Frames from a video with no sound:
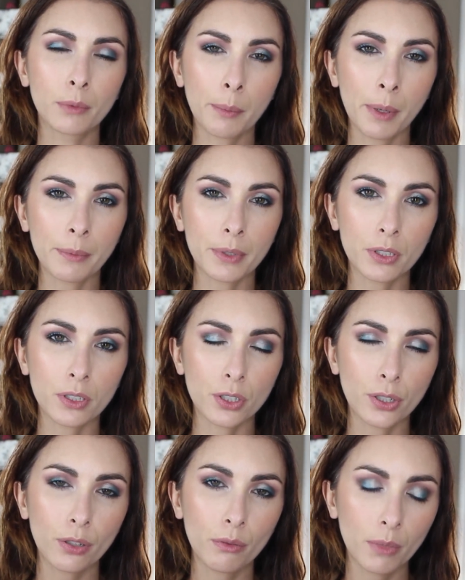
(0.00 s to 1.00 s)
remember
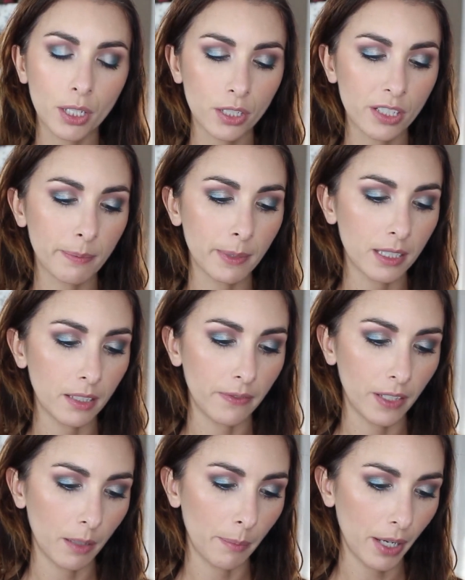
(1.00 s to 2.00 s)
too much
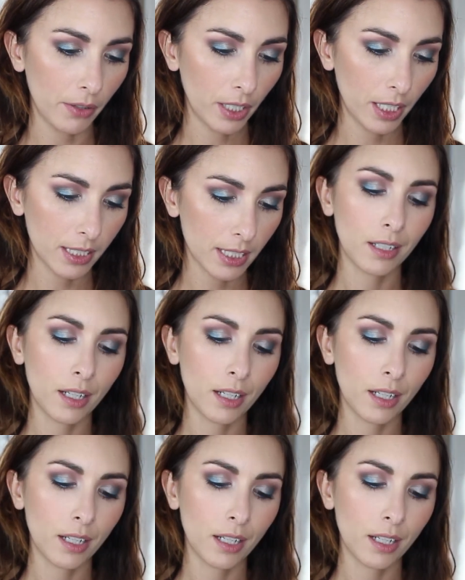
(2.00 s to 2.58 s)
specific about it.